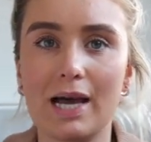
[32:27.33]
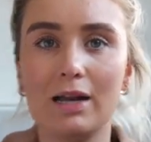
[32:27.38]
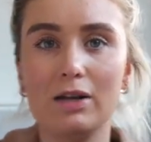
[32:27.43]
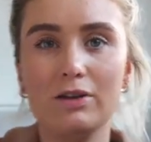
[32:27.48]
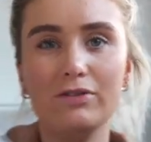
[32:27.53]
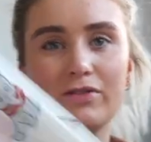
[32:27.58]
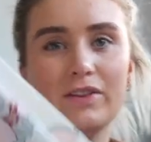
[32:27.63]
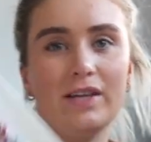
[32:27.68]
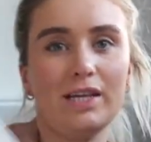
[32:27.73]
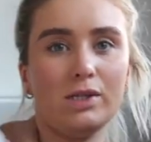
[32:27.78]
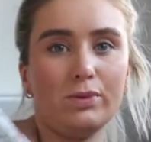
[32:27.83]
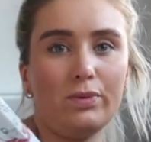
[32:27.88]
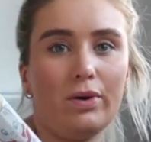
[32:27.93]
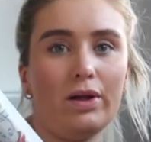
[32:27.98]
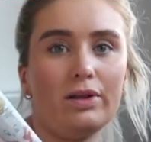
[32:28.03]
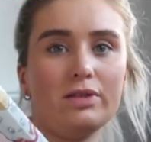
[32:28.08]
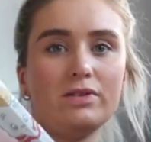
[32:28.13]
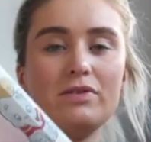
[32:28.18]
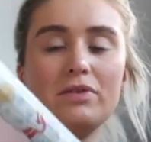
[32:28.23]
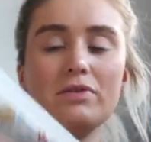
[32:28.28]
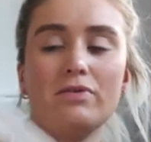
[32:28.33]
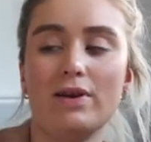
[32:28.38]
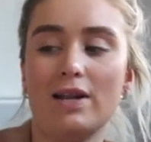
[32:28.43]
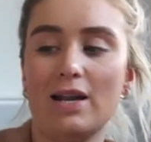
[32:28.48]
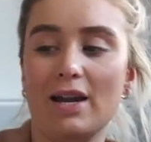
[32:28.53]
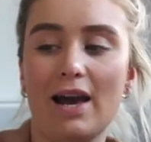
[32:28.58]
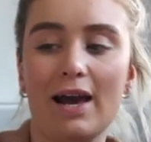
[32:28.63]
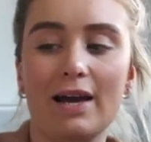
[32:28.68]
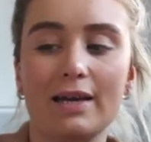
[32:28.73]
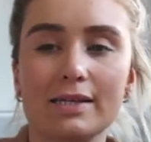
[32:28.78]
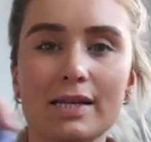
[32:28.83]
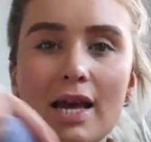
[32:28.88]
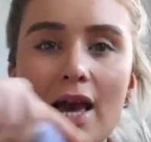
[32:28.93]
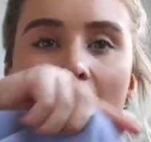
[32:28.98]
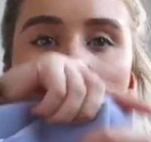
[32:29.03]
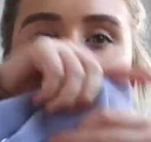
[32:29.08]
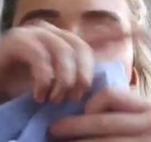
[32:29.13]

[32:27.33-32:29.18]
I love these ones, I think they're really nice.